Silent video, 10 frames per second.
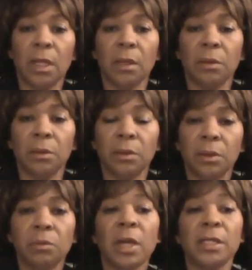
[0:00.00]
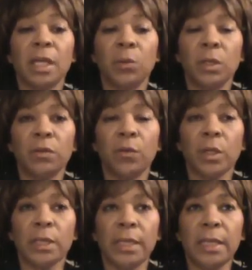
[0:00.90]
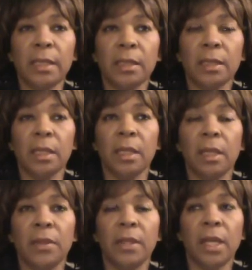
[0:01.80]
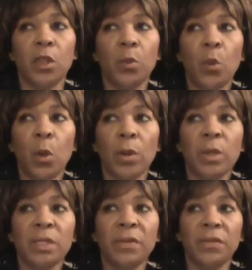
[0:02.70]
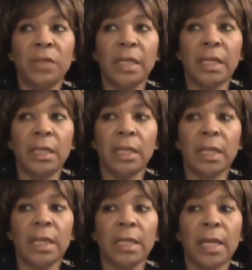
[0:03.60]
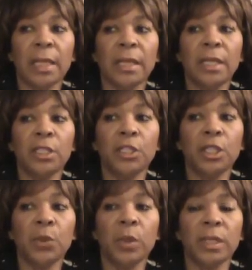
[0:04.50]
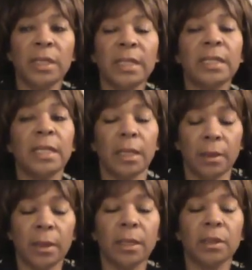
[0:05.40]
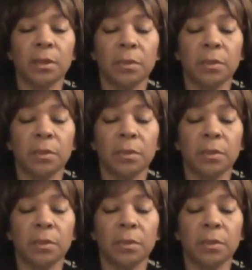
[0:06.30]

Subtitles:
My son was 14. The other boy was 15, and I think she was 16, yes.